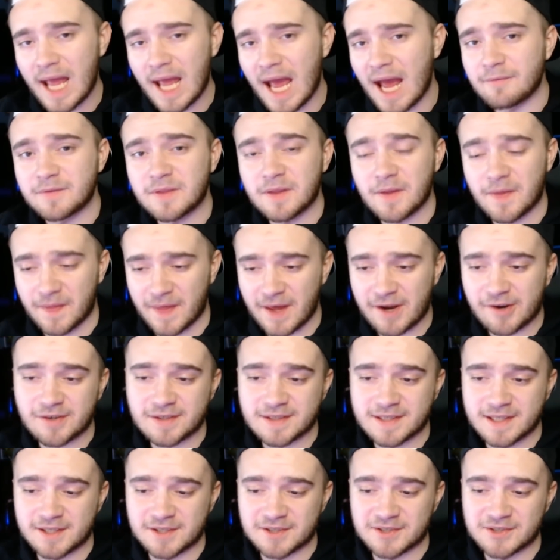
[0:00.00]
have the
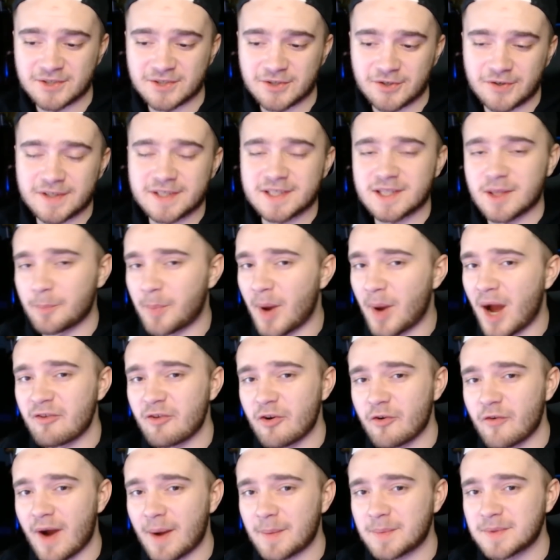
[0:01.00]
Therizinosaurus, the
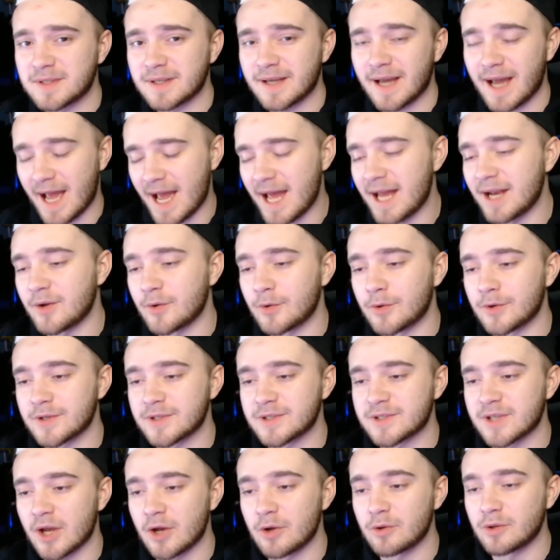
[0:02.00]
Pyroraptor and
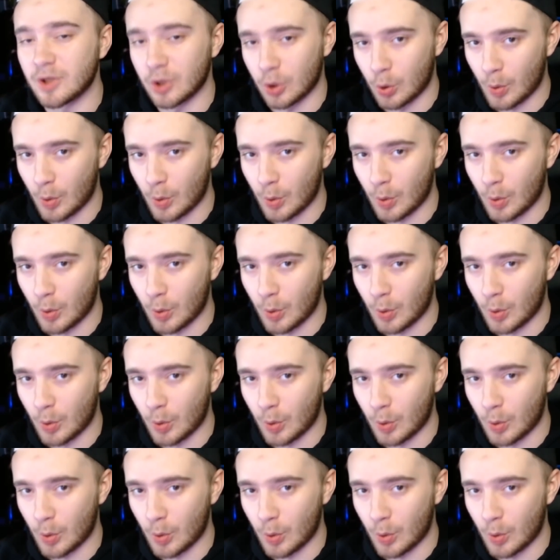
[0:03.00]
also the